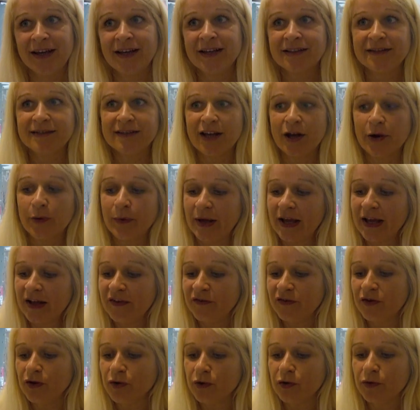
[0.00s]
So
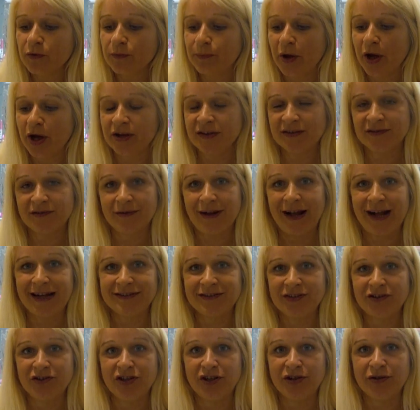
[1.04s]
if your personal
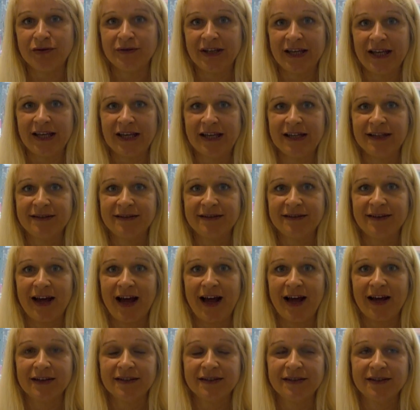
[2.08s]
attitude is
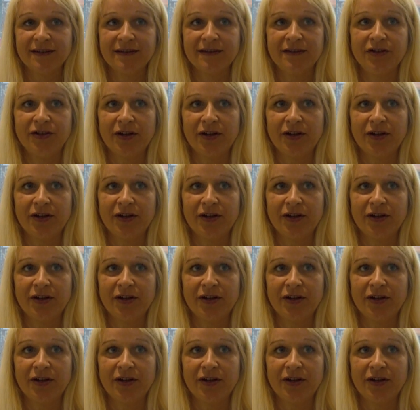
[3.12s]
that